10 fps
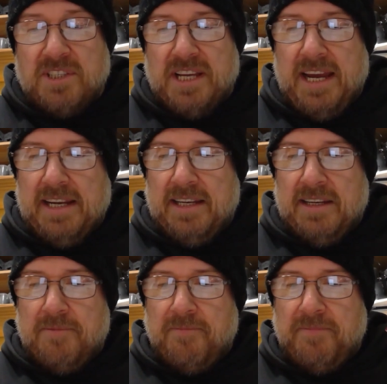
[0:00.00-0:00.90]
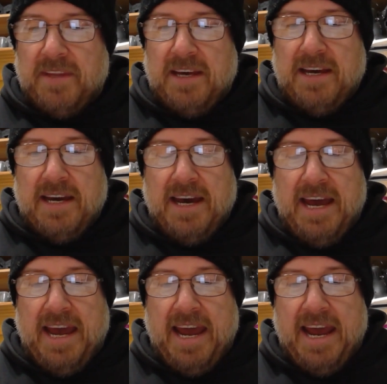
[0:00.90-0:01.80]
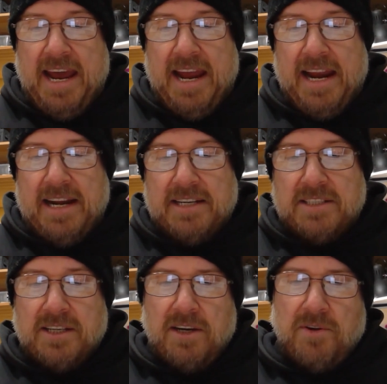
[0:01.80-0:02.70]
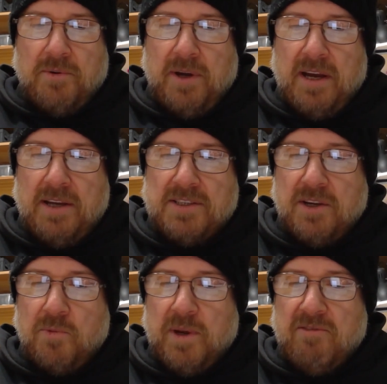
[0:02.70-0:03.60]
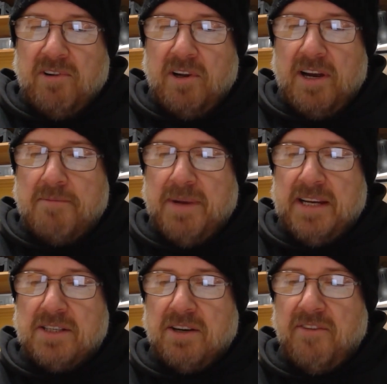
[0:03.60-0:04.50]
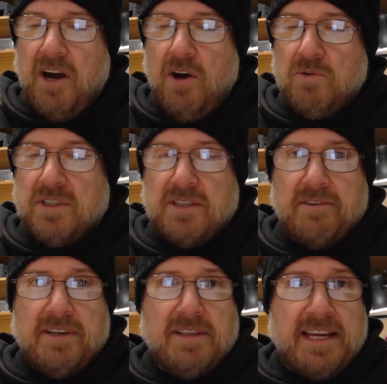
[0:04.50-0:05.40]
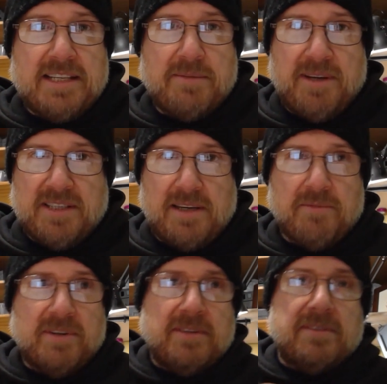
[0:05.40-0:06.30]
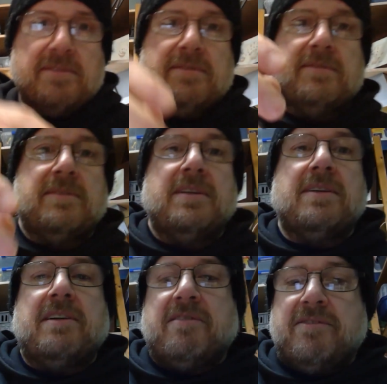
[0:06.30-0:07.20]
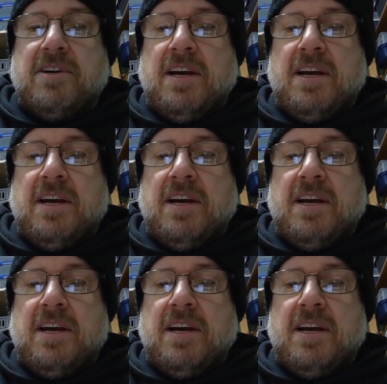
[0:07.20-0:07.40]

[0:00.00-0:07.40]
tech, and so we rely on a mix of old. Sorry, the cat's about to come in. I'll get rid of her.